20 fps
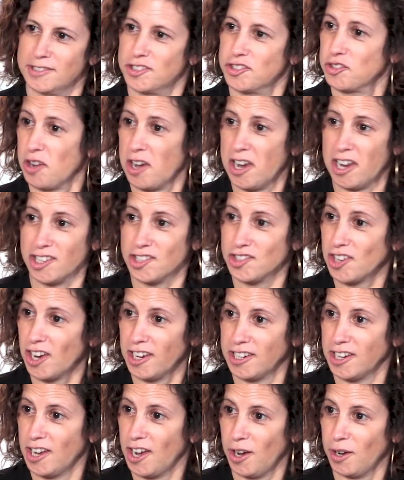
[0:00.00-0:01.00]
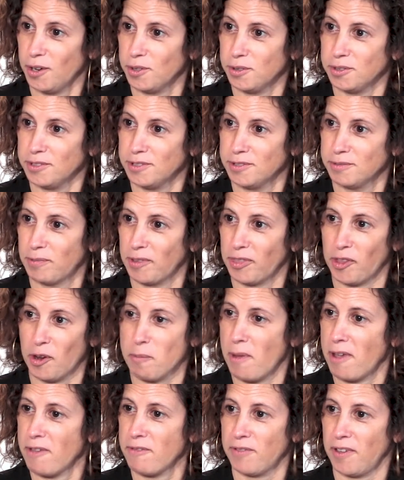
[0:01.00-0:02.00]
Strange, I know, but they're
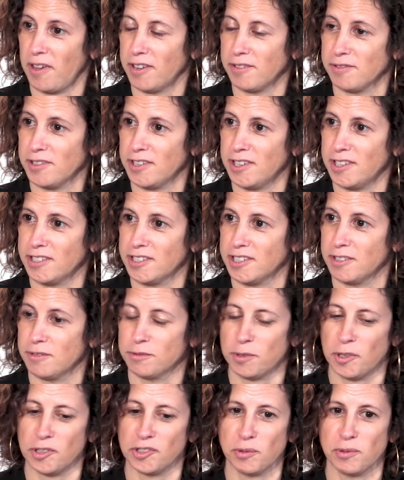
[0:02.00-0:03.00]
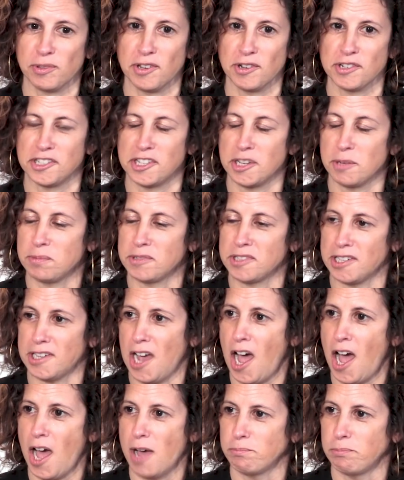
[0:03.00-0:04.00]
my favorite, especially when they're dipped in
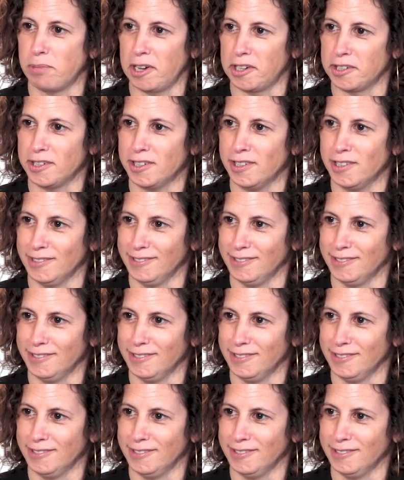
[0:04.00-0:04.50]
hot butter.